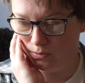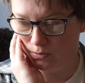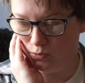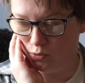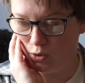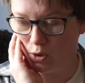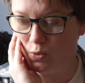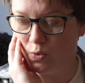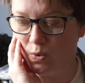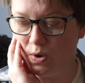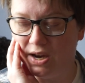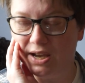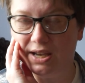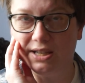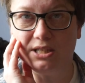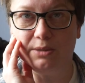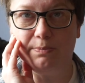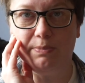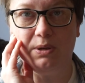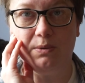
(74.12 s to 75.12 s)

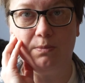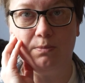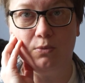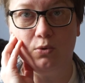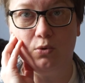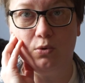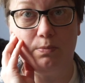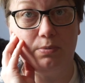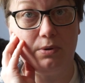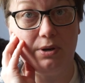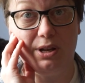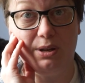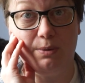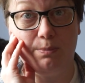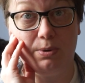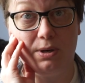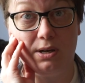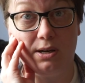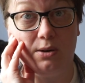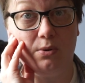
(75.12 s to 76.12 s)
Requires a bit more brain
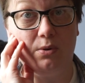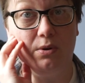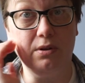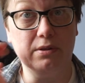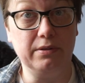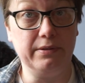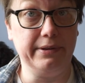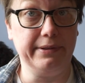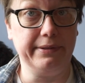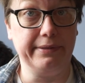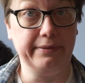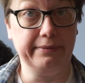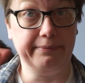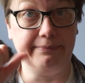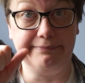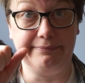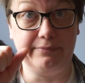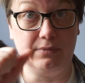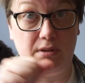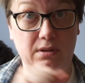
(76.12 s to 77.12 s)
power
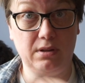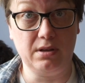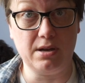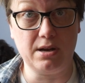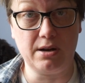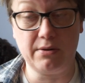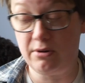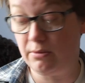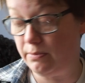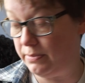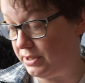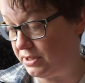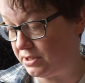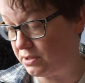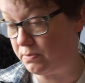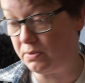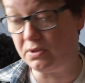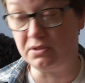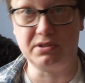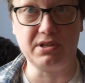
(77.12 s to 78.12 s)
than the
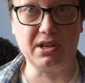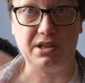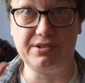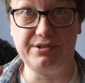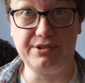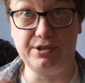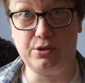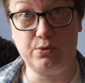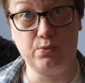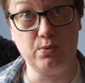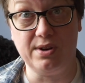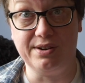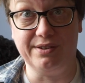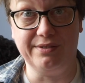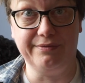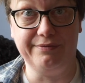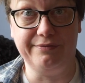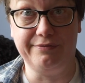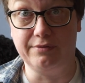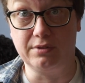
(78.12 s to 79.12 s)
arabesque, because that's just
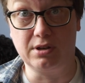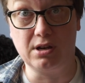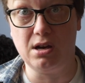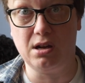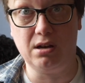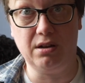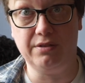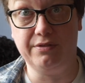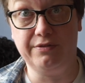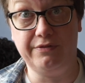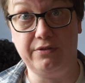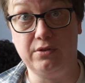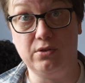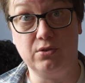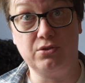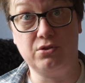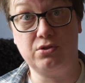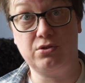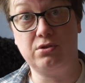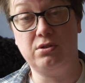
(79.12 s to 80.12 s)
one color
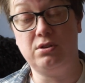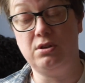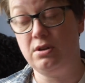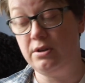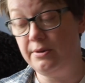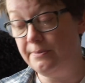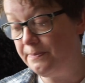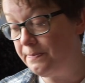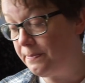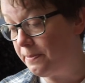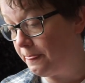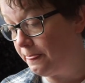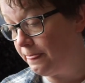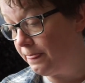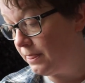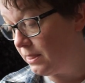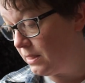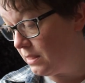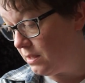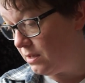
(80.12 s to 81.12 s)
floss,
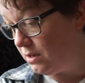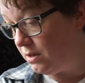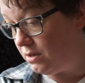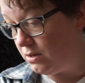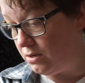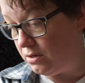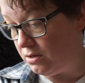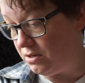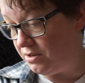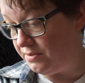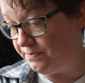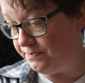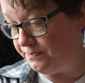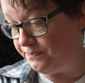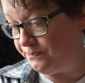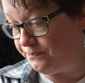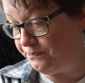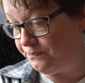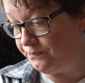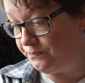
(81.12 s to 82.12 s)
and
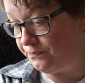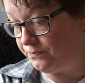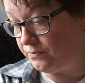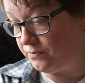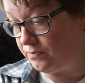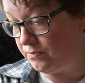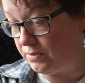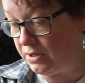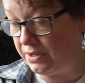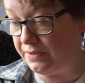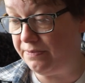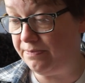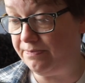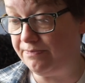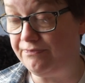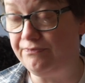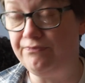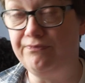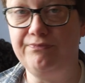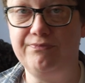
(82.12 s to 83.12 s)

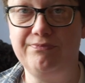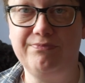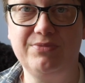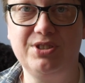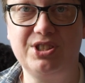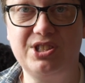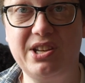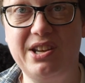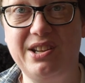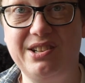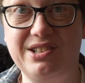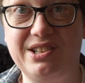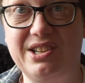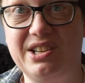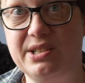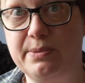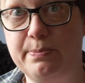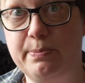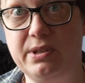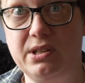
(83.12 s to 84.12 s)
the Santa
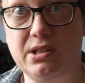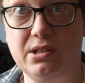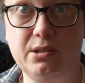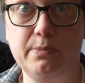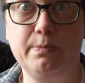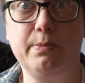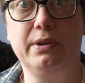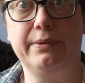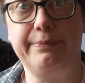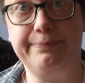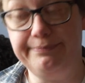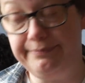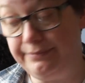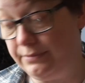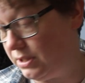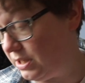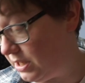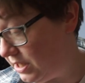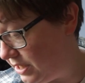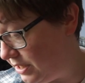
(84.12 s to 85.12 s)
has beads, but
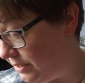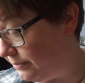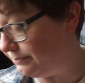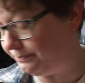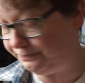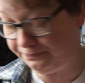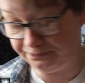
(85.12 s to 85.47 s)
hey.